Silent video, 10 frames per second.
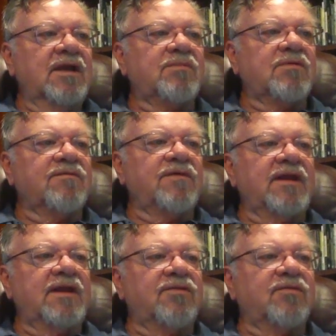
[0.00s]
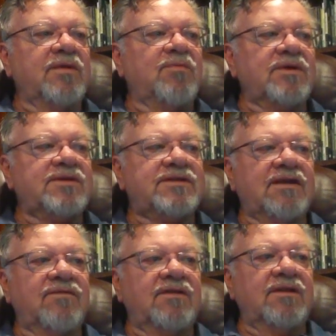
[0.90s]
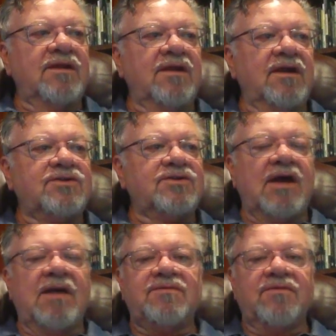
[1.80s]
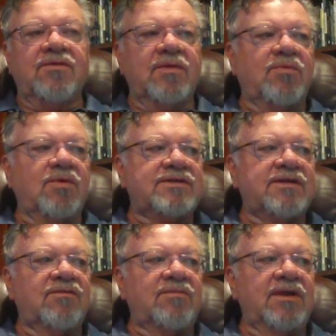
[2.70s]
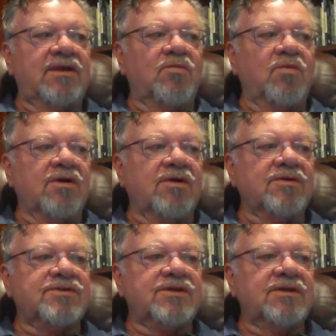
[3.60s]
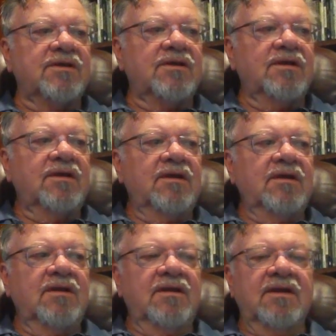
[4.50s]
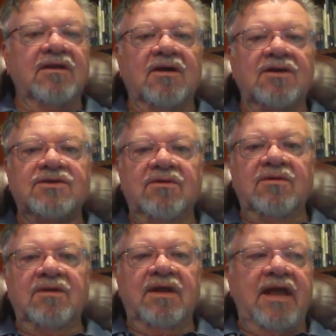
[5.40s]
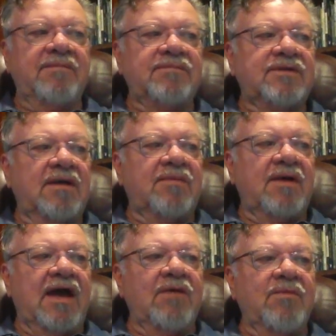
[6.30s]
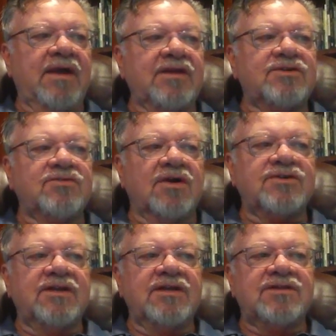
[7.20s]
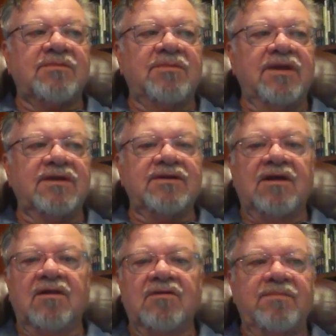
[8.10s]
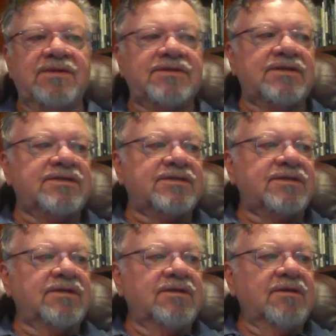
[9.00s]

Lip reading: It provided 3.7 jobs for 3.7 million workers. It also amped up highway construction as a billion-dollar business.